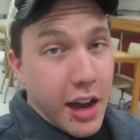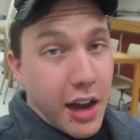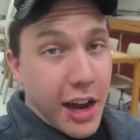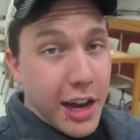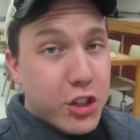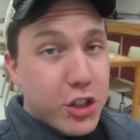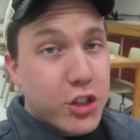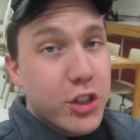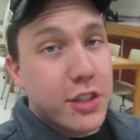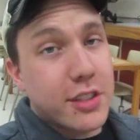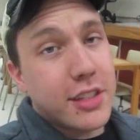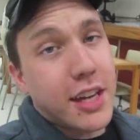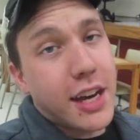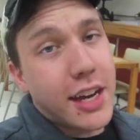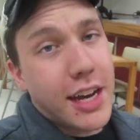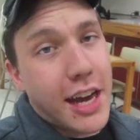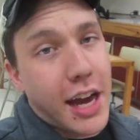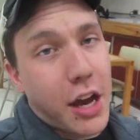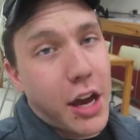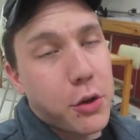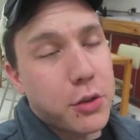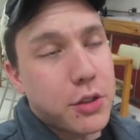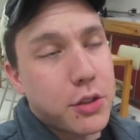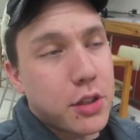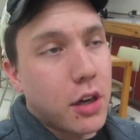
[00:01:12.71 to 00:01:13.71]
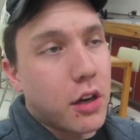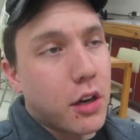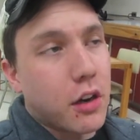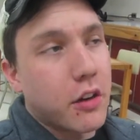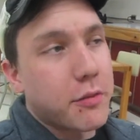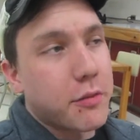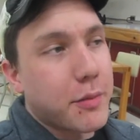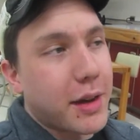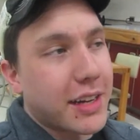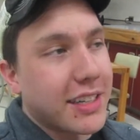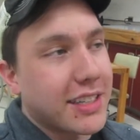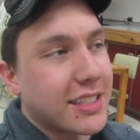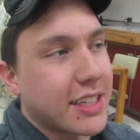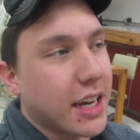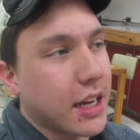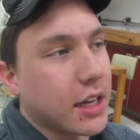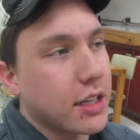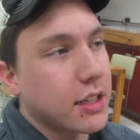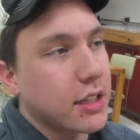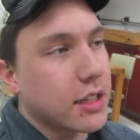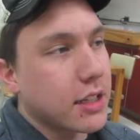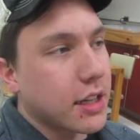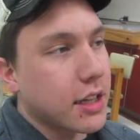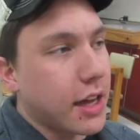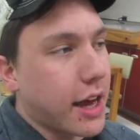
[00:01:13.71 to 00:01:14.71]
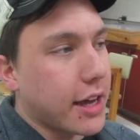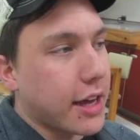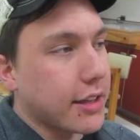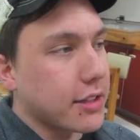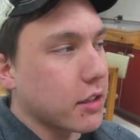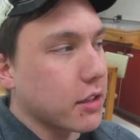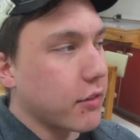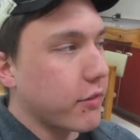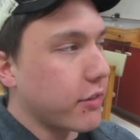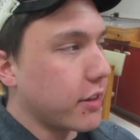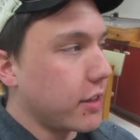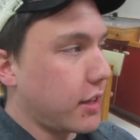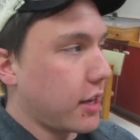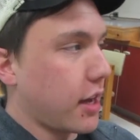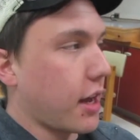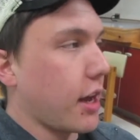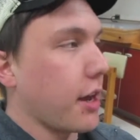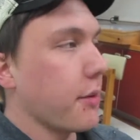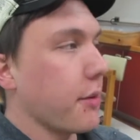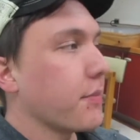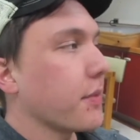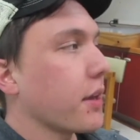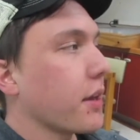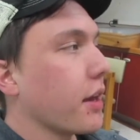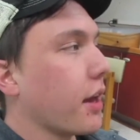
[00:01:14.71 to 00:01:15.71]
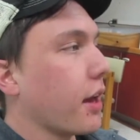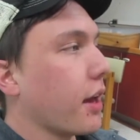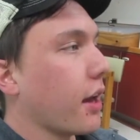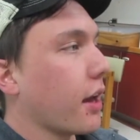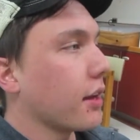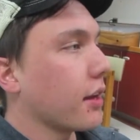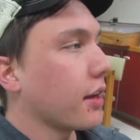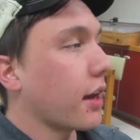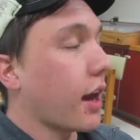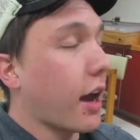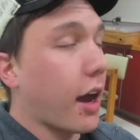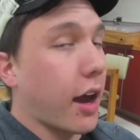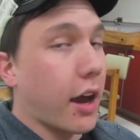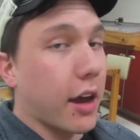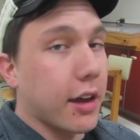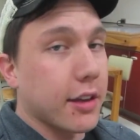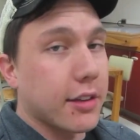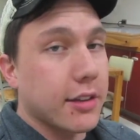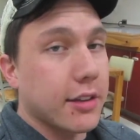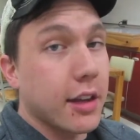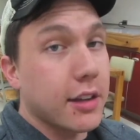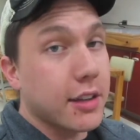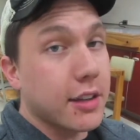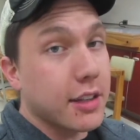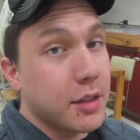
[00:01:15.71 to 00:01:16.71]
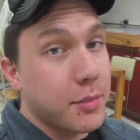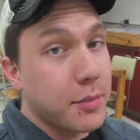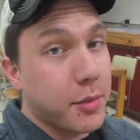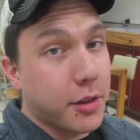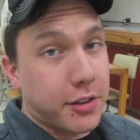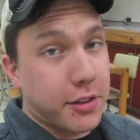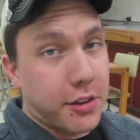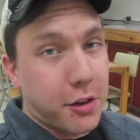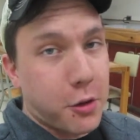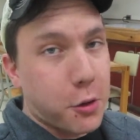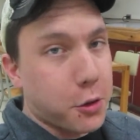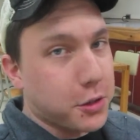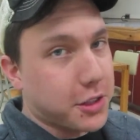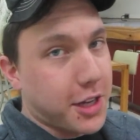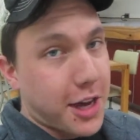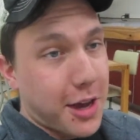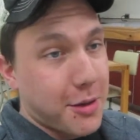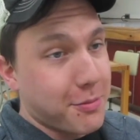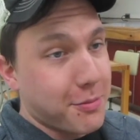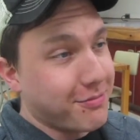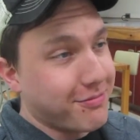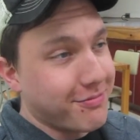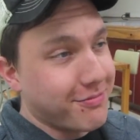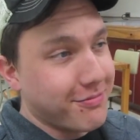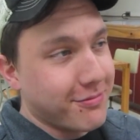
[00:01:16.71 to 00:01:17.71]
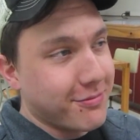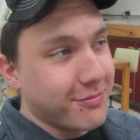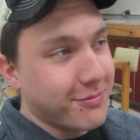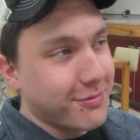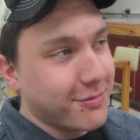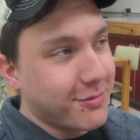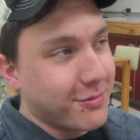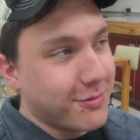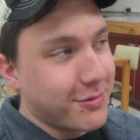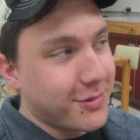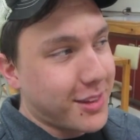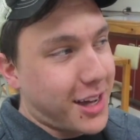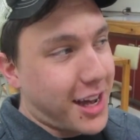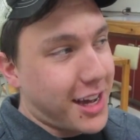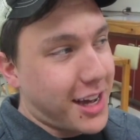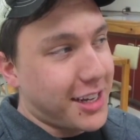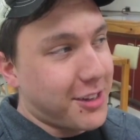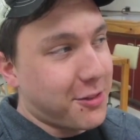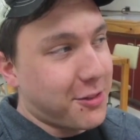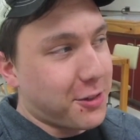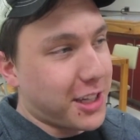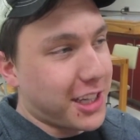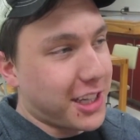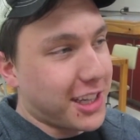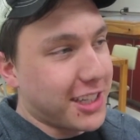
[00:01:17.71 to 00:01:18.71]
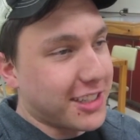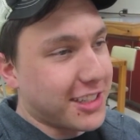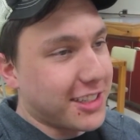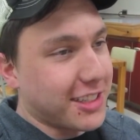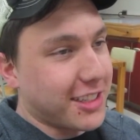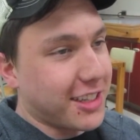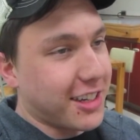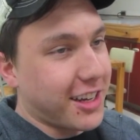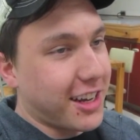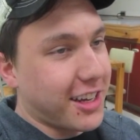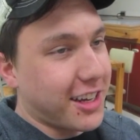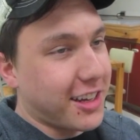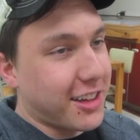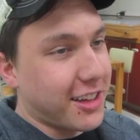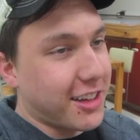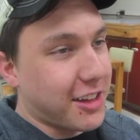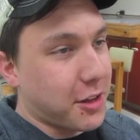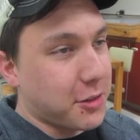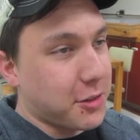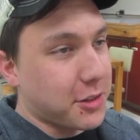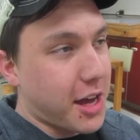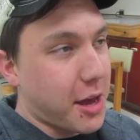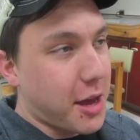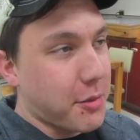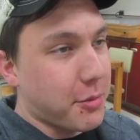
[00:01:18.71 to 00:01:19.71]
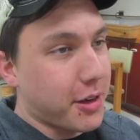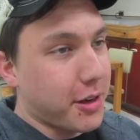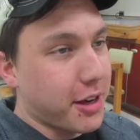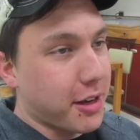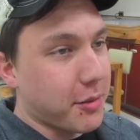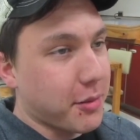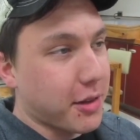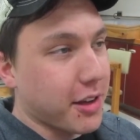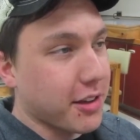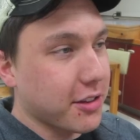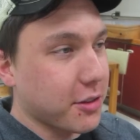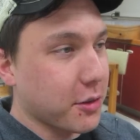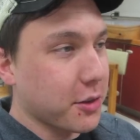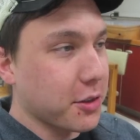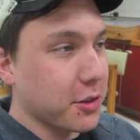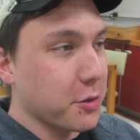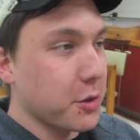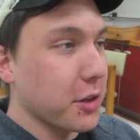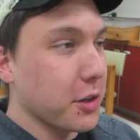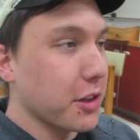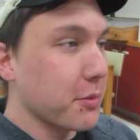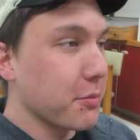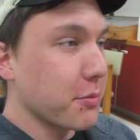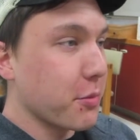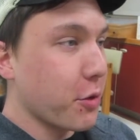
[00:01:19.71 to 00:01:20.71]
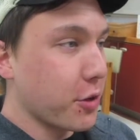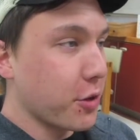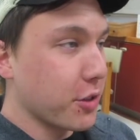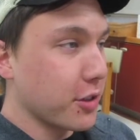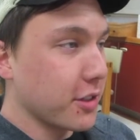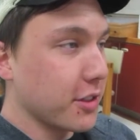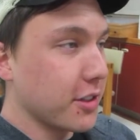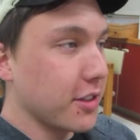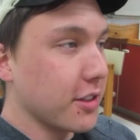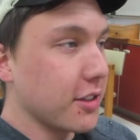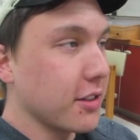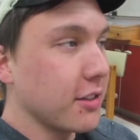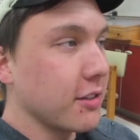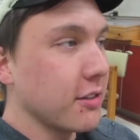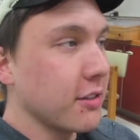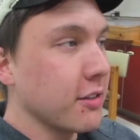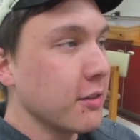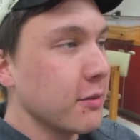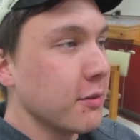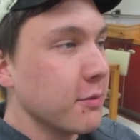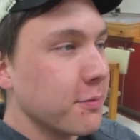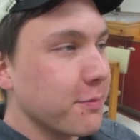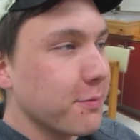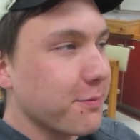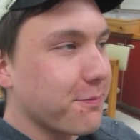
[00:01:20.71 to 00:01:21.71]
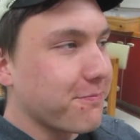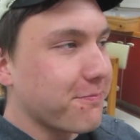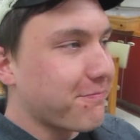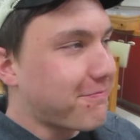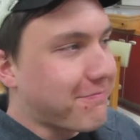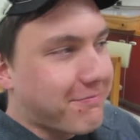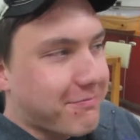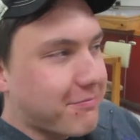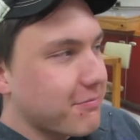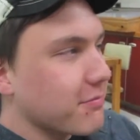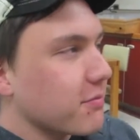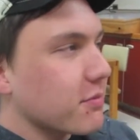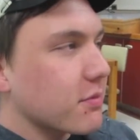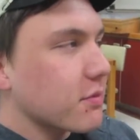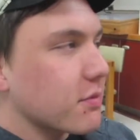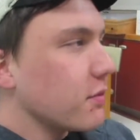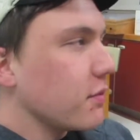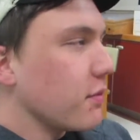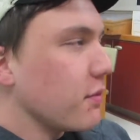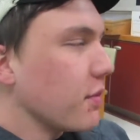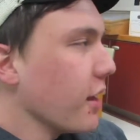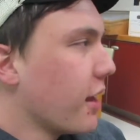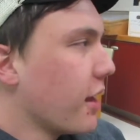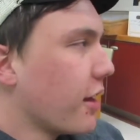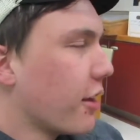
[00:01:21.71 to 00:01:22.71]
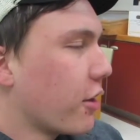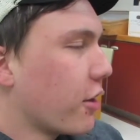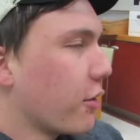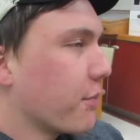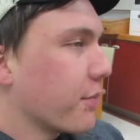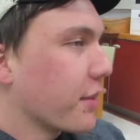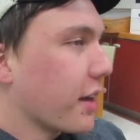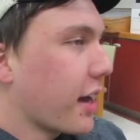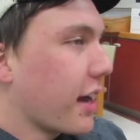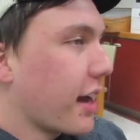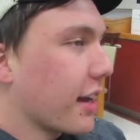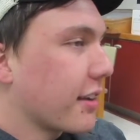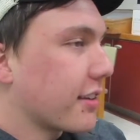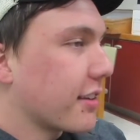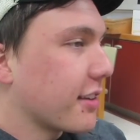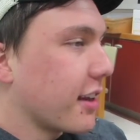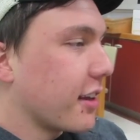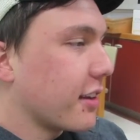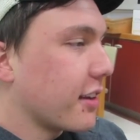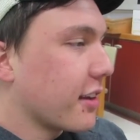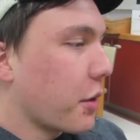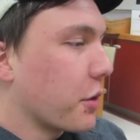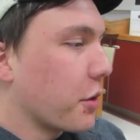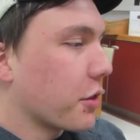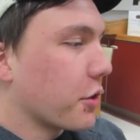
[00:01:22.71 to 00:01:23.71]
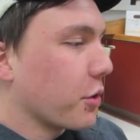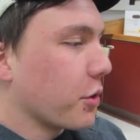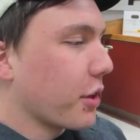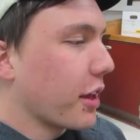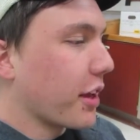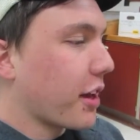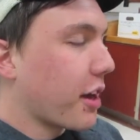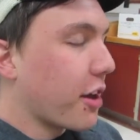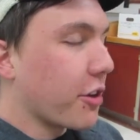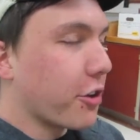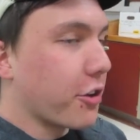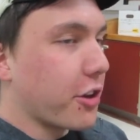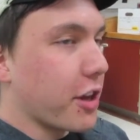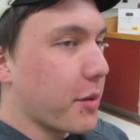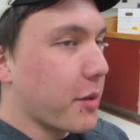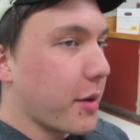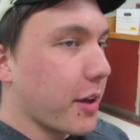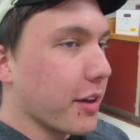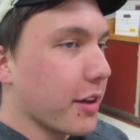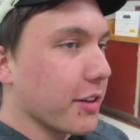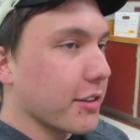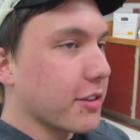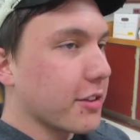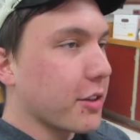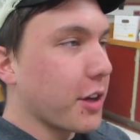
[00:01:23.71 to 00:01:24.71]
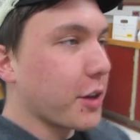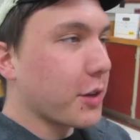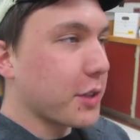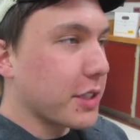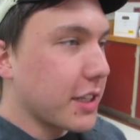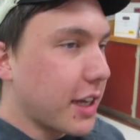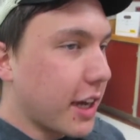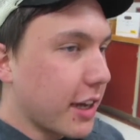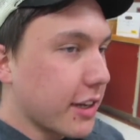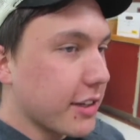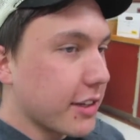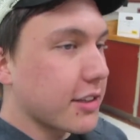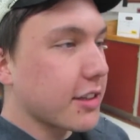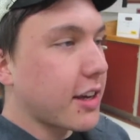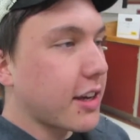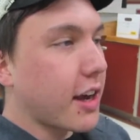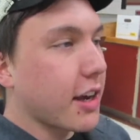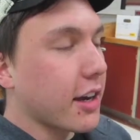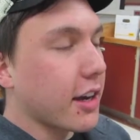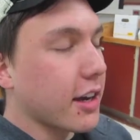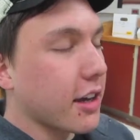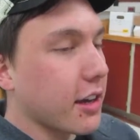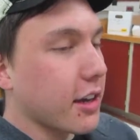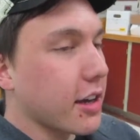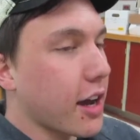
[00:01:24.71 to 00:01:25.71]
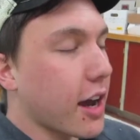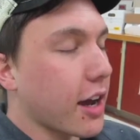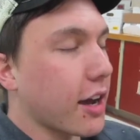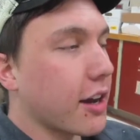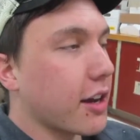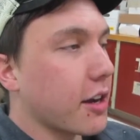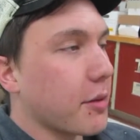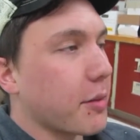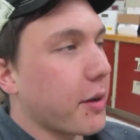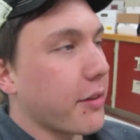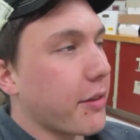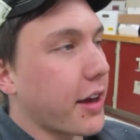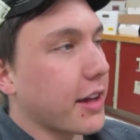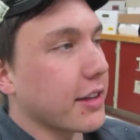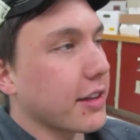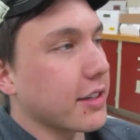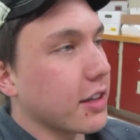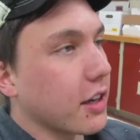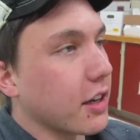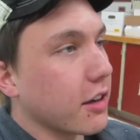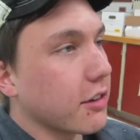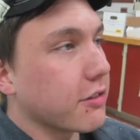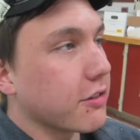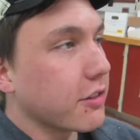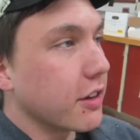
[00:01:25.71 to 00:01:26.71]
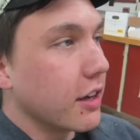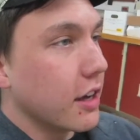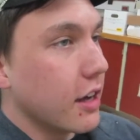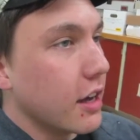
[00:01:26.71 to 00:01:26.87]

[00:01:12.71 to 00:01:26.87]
I just got out of my second class of the day, and I sent emails the whole time. I didn't really listen to anything that was happening because it wasn't really important. I don't know. I went through like 100 emails, so that was nice. Got caught up on that stuff.